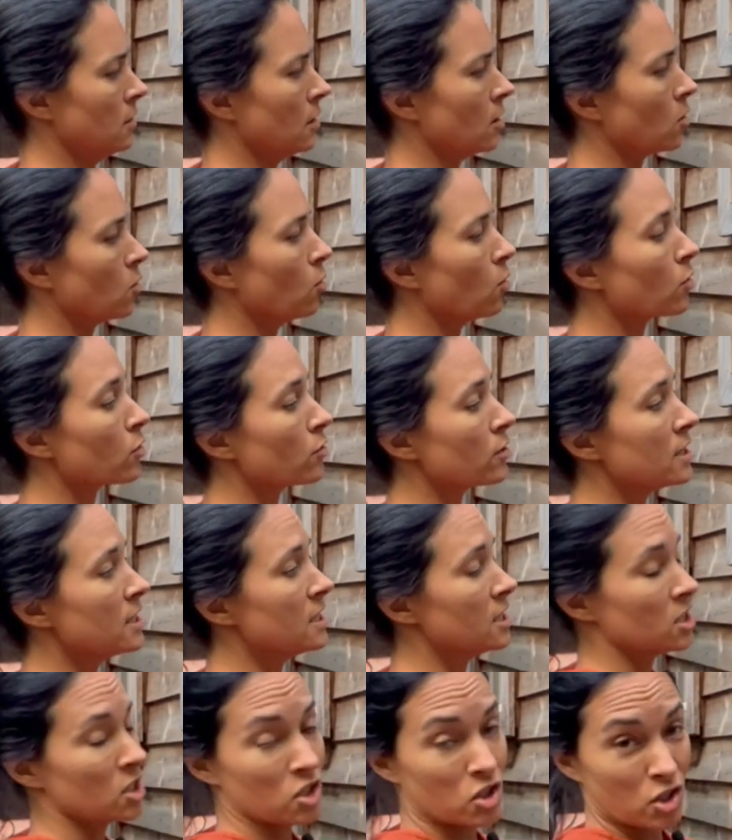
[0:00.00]
a 1/4
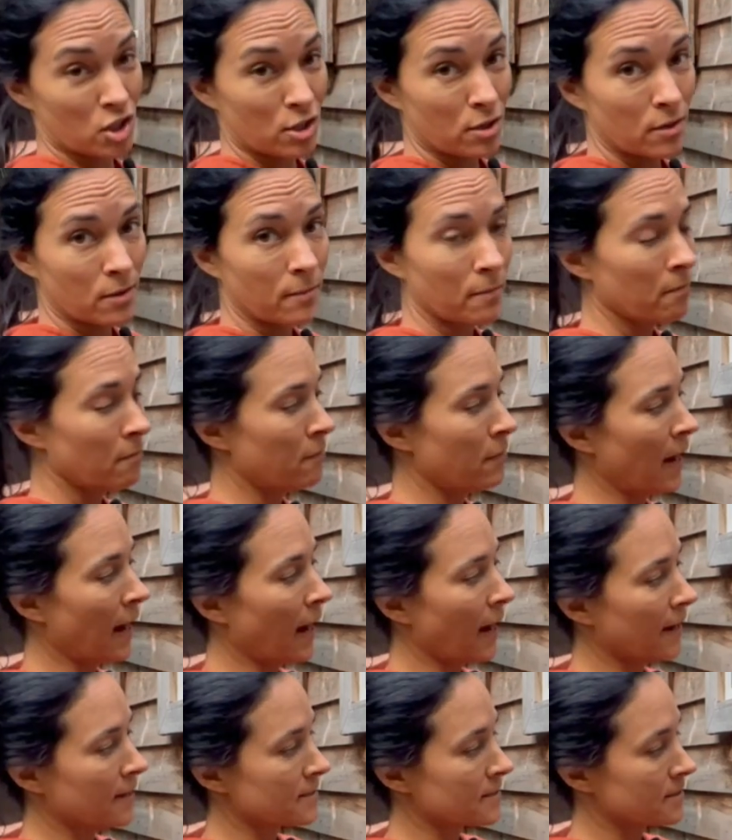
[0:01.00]
inch
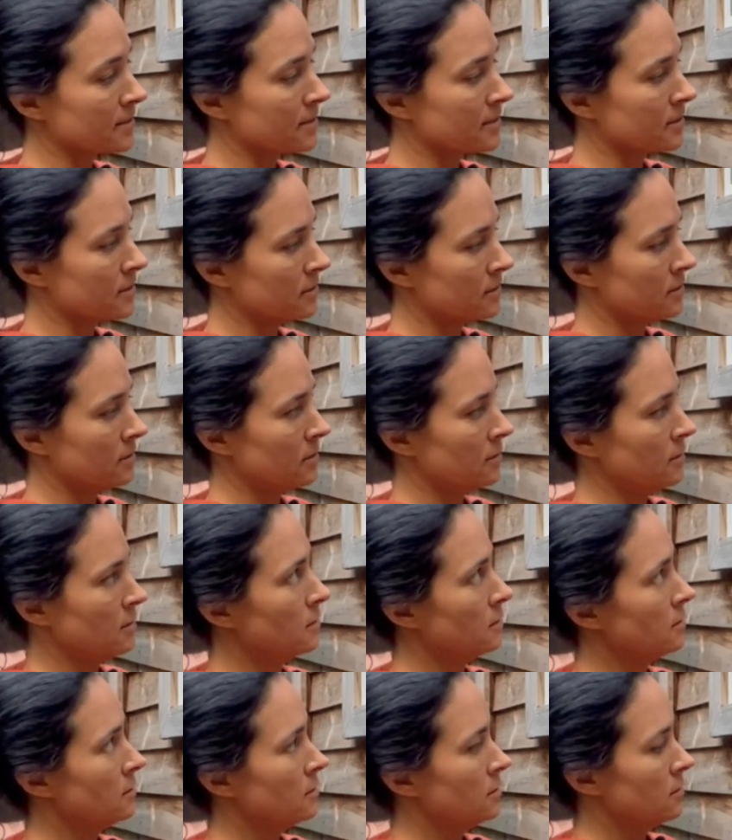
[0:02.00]
past
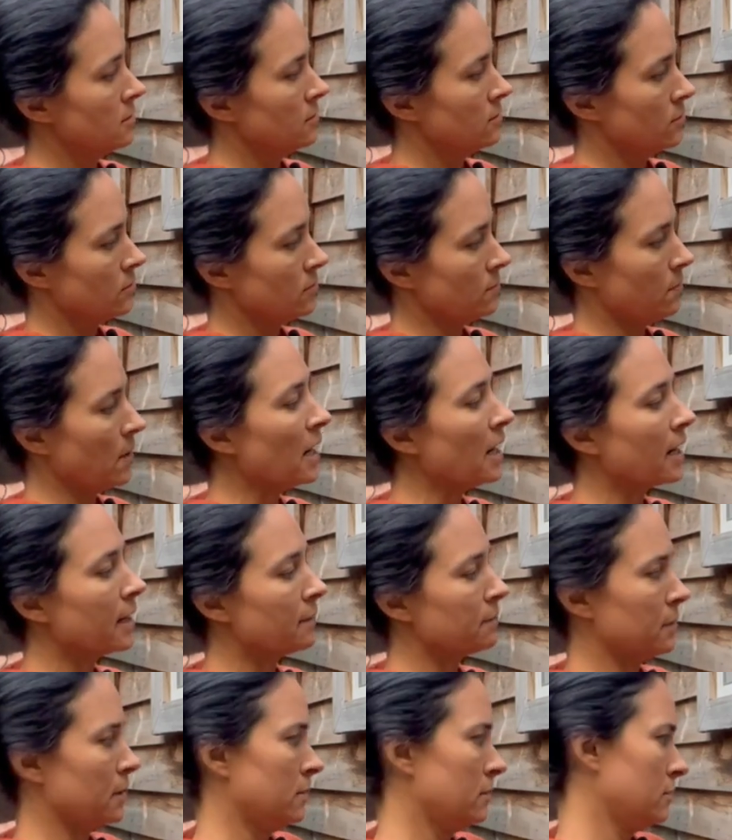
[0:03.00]
the
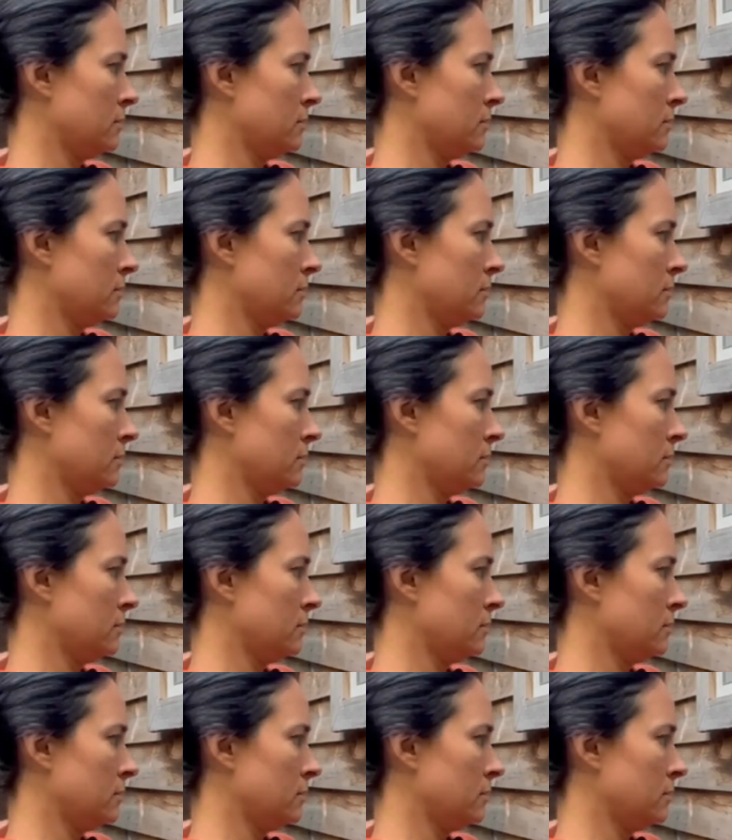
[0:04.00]
pipe.